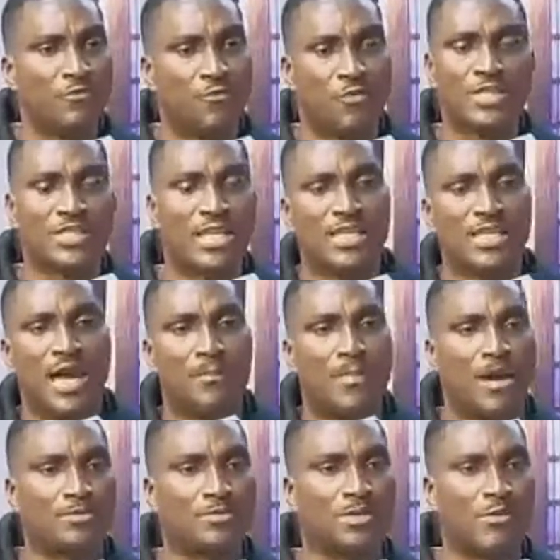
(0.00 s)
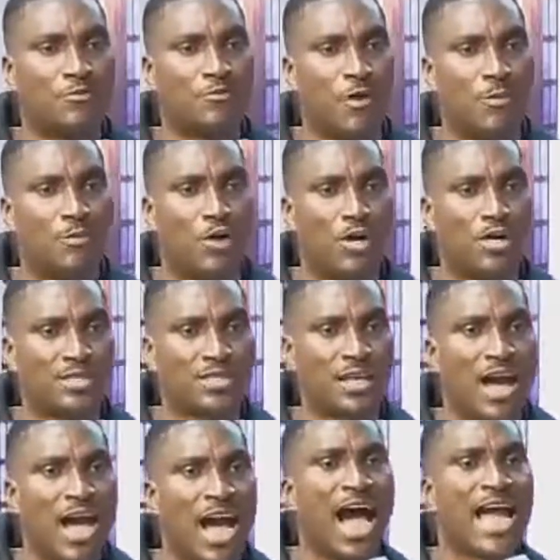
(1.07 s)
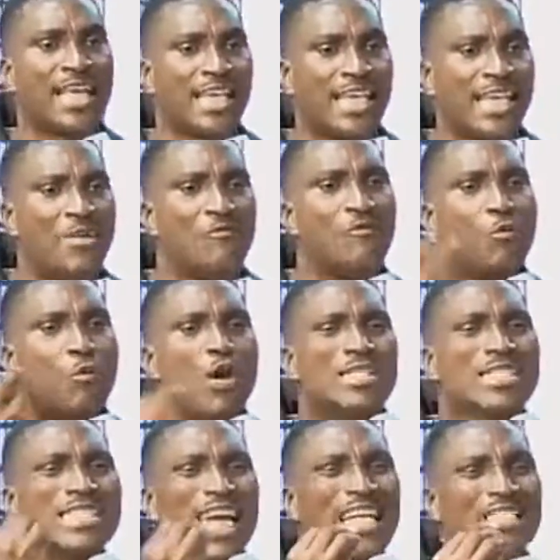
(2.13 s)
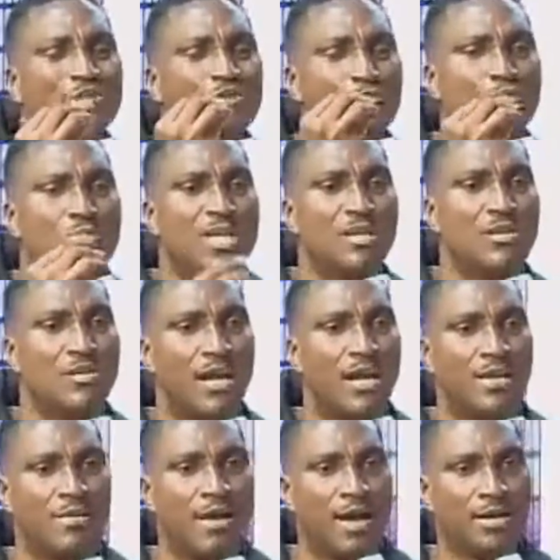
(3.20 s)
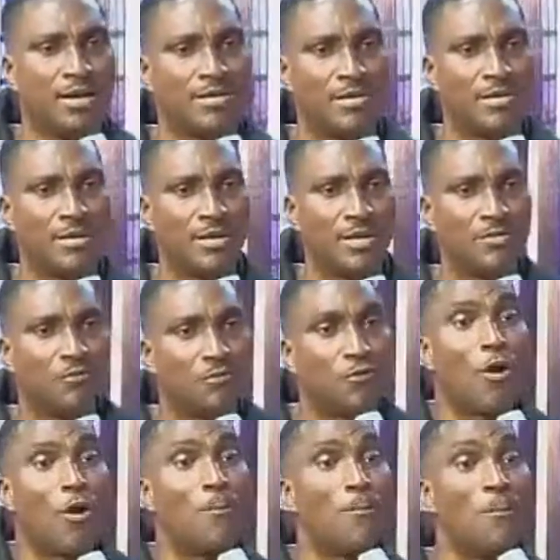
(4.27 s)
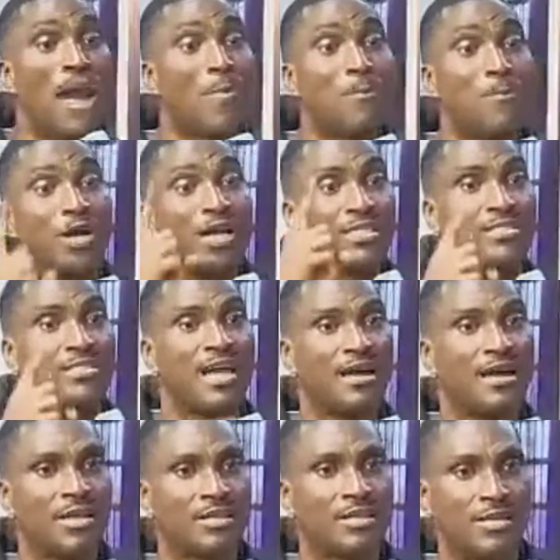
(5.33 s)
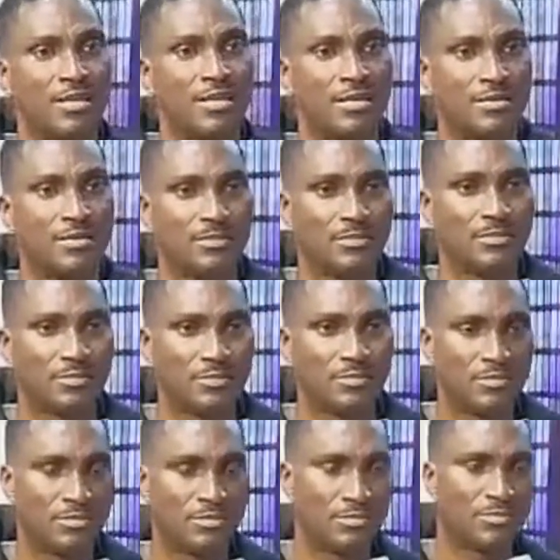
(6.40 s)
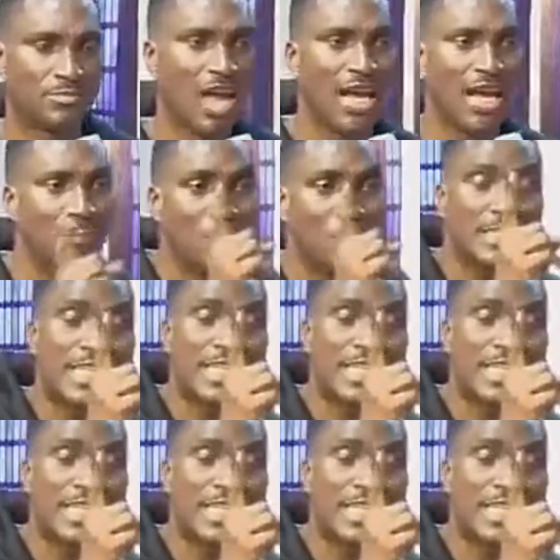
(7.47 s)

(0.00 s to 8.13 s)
first lady, and my four boys. I gave one hundred thirty-two million naira from my pocket directly. And I'm not